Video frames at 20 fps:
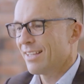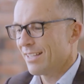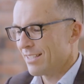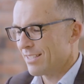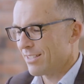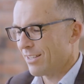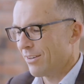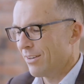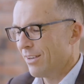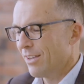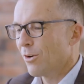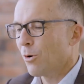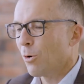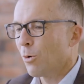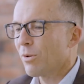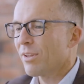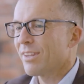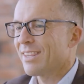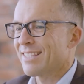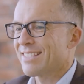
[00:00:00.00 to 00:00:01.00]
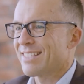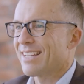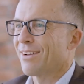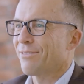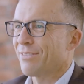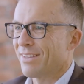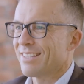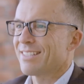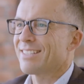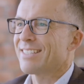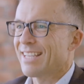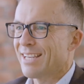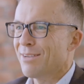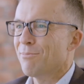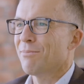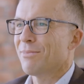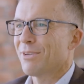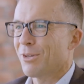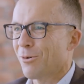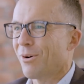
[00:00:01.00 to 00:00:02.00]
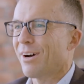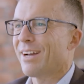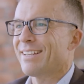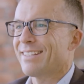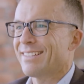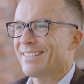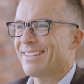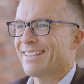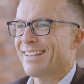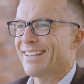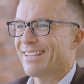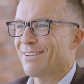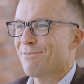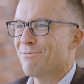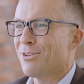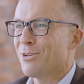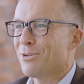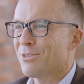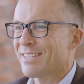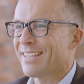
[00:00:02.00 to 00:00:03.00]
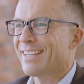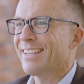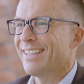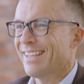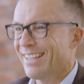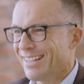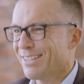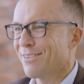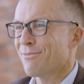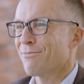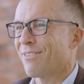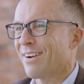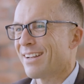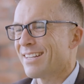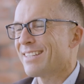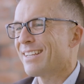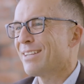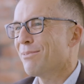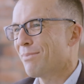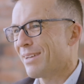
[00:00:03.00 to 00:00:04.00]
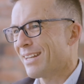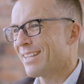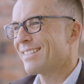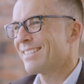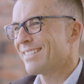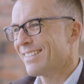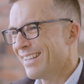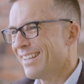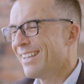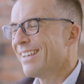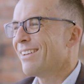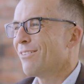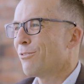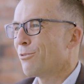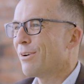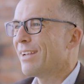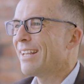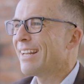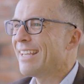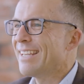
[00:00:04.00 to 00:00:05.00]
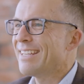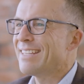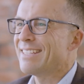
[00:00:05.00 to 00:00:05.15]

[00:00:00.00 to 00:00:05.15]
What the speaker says: So all of this stuff can seem quite confusing and confronting, but it's really